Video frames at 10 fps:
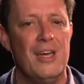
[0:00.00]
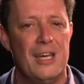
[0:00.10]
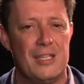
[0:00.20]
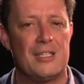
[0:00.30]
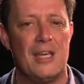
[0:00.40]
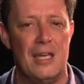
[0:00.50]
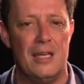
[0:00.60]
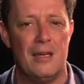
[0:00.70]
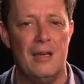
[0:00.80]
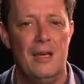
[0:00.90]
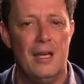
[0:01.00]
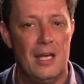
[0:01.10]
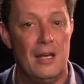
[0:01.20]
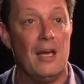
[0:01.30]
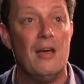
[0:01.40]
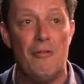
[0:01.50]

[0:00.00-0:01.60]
is saying in a